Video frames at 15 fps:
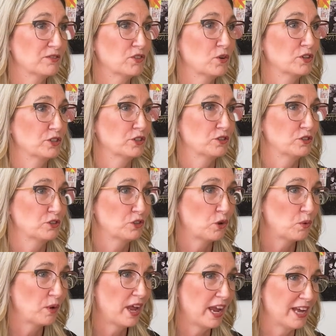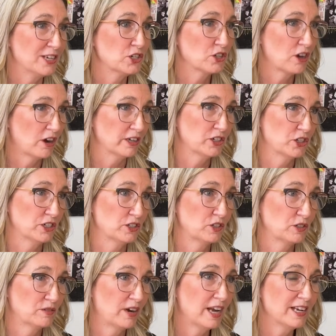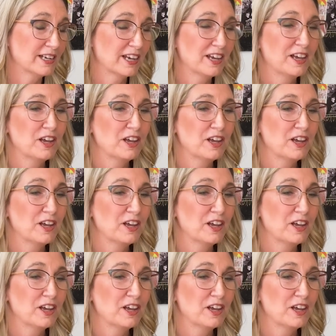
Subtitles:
of course, they're so age conscious, right?